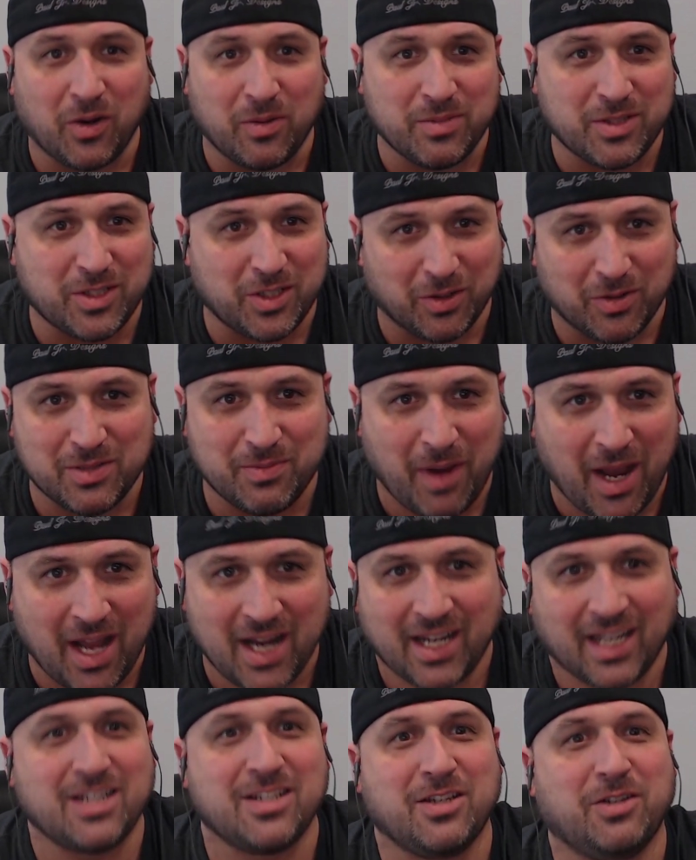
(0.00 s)
I'm still
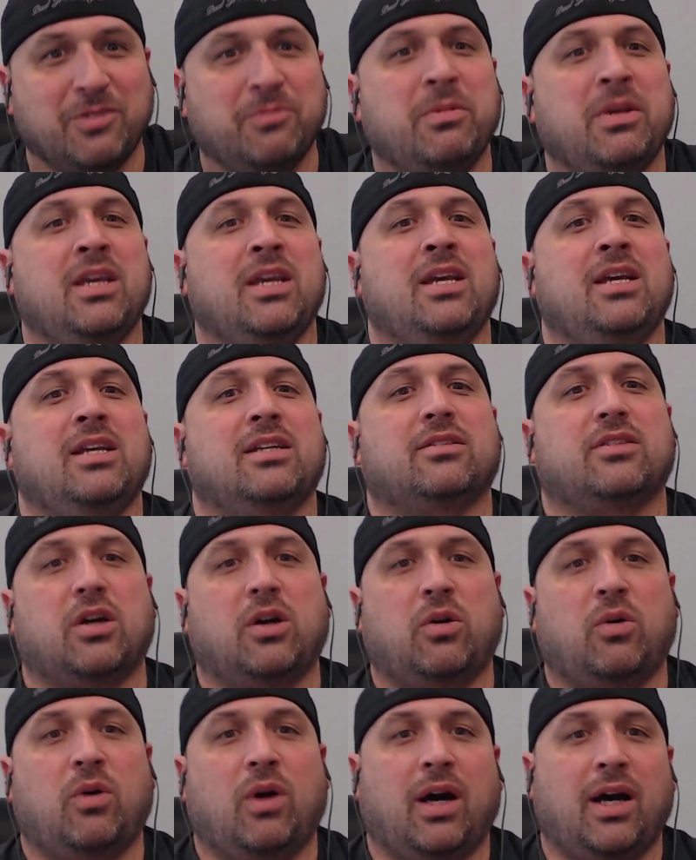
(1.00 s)
responding to.
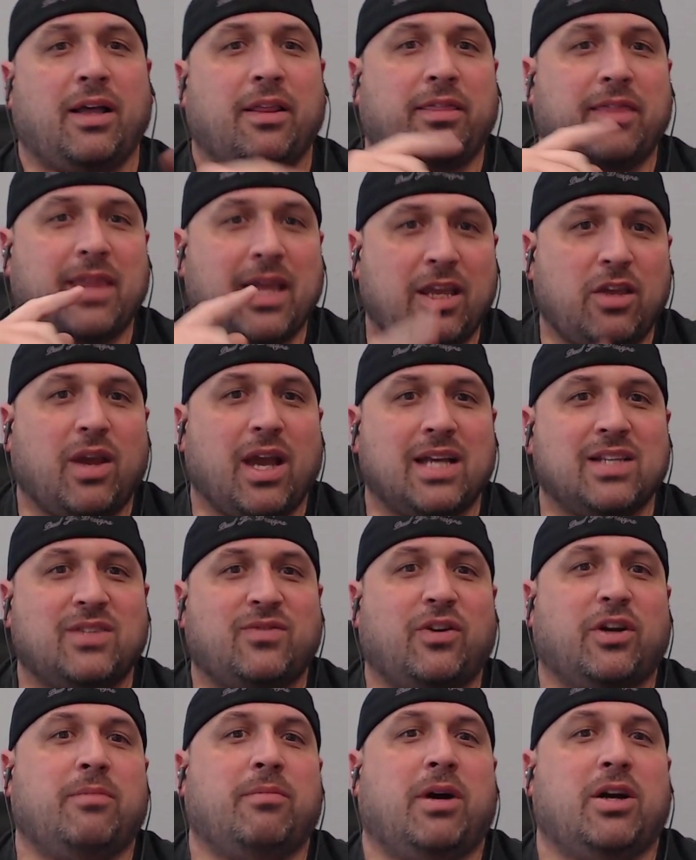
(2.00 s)
So thank you guys
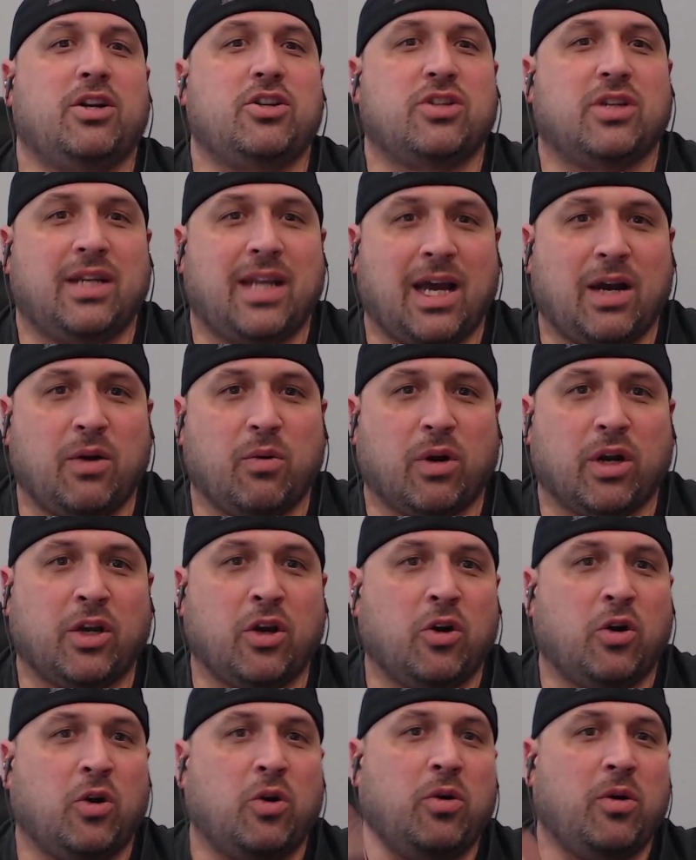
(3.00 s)
very much. Now we're going to
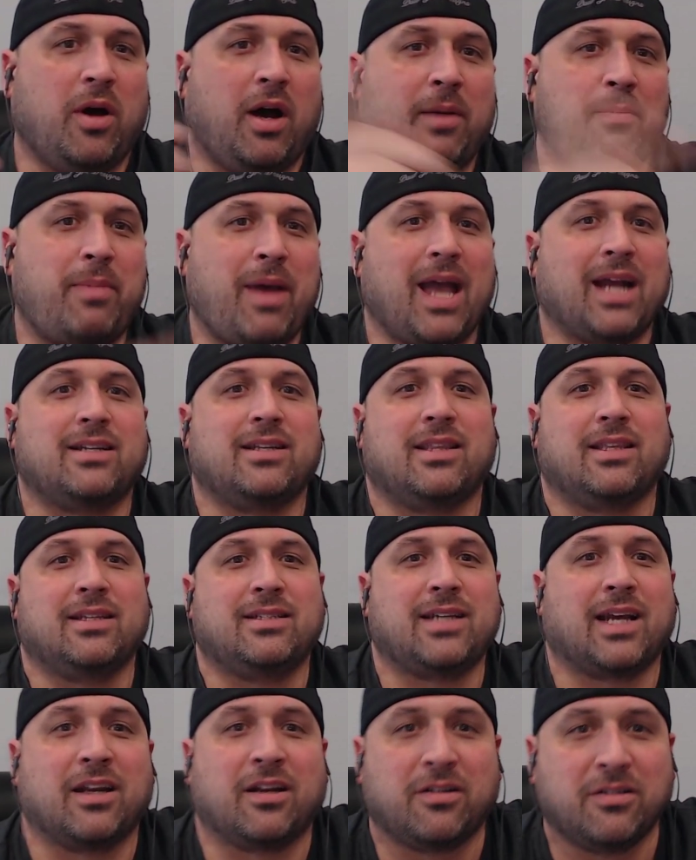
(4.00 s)
go back to the
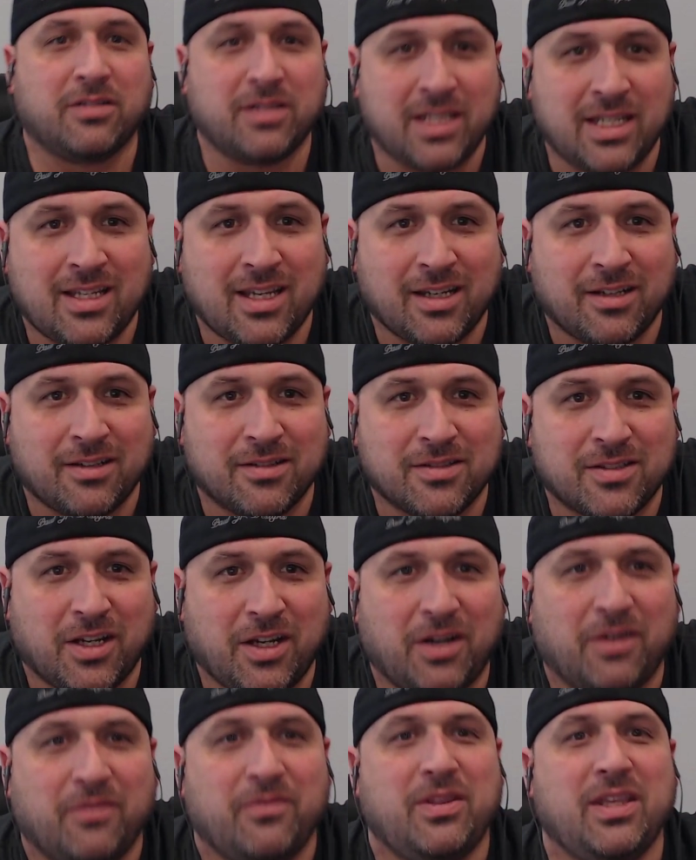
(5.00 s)
technical details
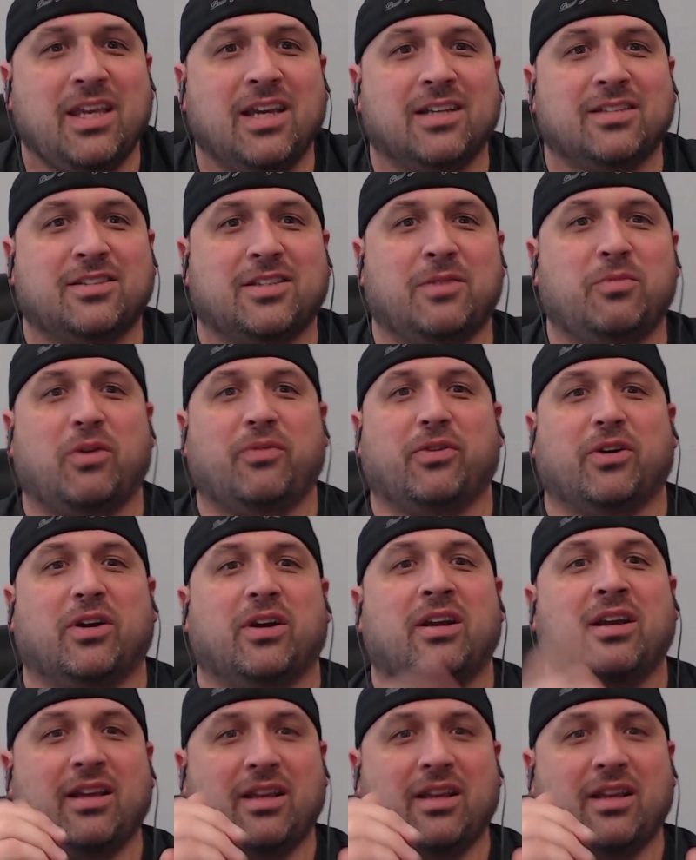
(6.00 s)
of the subwoofer.